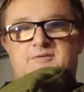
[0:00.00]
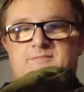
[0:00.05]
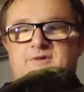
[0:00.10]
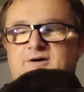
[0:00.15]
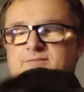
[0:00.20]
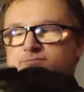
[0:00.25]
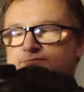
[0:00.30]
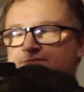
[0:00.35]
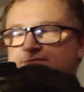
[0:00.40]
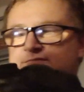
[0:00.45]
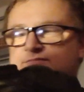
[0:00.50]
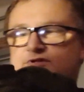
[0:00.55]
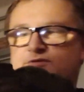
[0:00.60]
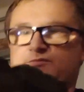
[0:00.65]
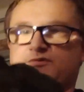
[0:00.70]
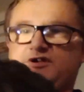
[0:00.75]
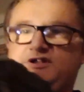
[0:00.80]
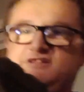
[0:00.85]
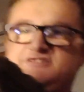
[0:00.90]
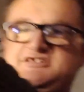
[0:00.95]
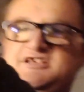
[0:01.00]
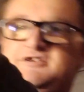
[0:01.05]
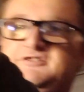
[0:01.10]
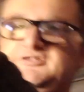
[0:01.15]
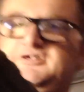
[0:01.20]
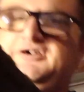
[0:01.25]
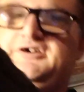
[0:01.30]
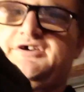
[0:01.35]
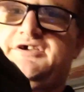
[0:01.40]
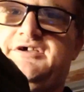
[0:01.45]
them up and we're going to take a
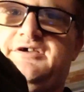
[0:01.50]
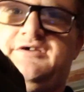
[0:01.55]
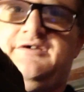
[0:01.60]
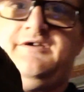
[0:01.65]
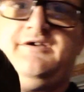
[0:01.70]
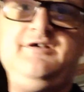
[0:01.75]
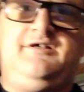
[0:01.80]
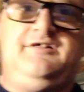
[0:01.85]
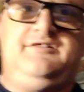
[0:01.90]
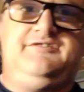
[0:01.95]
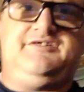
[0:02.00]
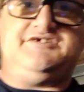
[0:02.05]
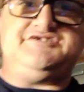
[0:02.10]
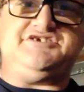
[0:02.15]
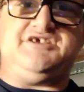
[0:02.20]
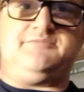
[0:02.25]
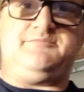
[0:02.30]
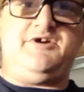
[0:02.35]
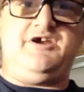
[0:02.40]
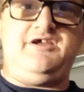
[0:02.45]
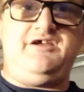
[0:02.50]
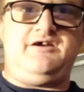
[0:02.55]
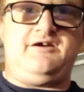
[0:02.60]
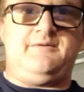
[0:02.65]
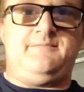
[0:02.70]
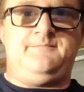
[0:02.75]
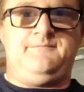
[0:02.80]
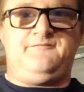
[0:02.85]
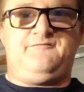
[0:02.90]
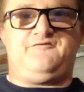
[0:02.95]
look. Let's set them right
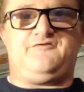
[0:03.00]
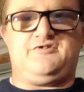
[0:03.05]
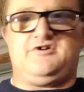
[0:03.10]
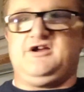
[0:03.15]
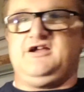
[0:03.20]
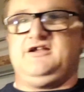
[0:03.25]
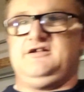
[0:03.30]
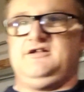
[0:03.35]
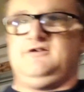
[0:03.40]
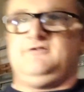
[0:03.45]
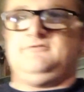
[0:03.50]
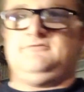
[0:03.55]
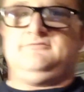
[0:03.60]
here for right now.